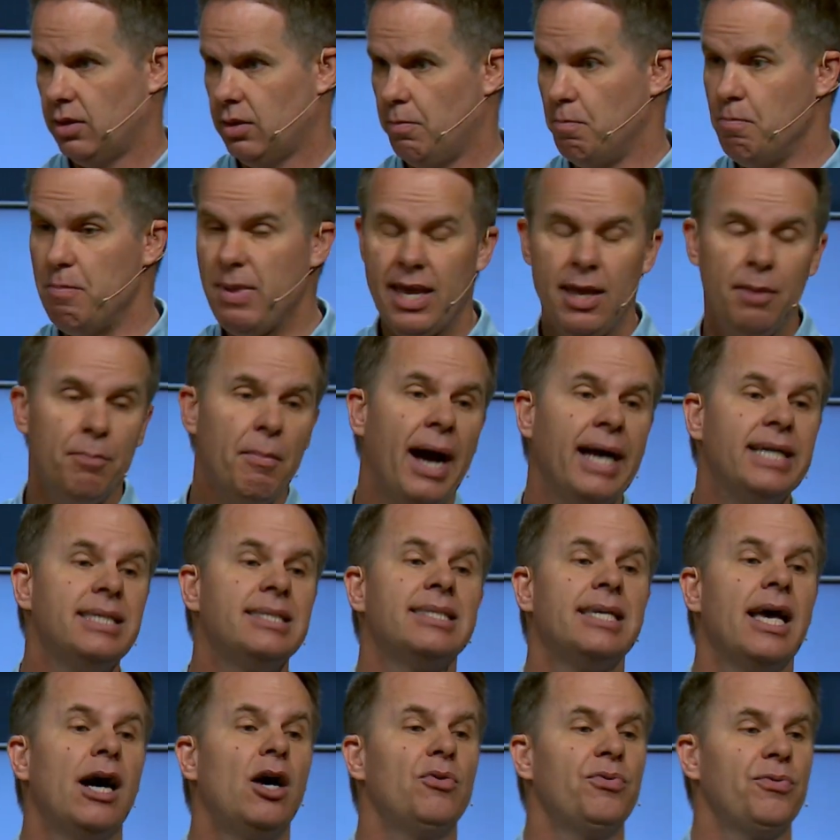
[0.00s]
me,
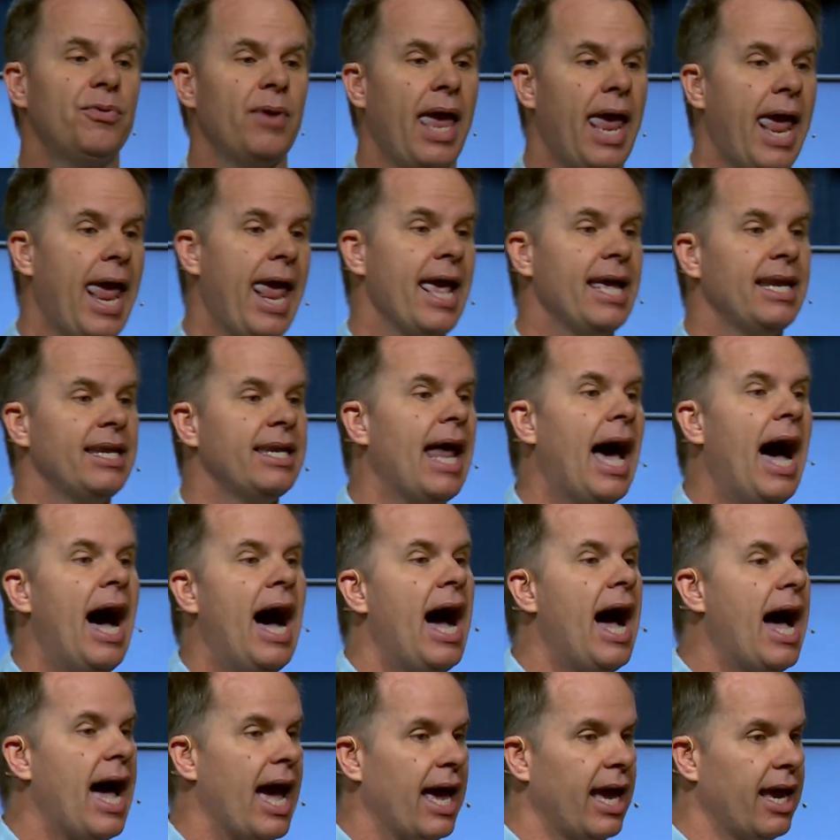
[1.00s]
myself, and
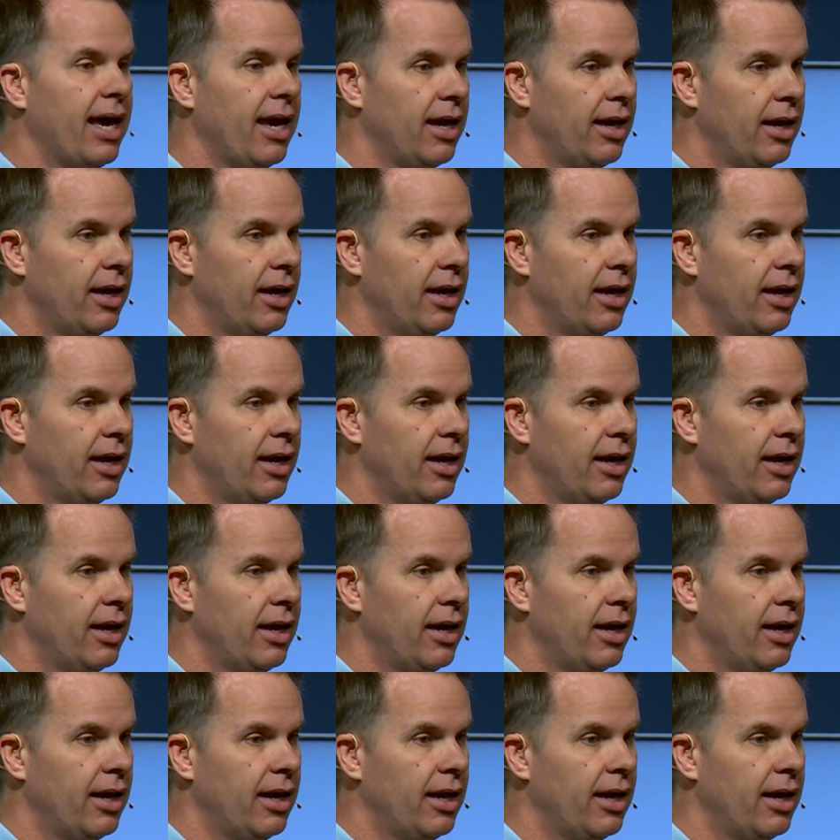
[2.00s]
I.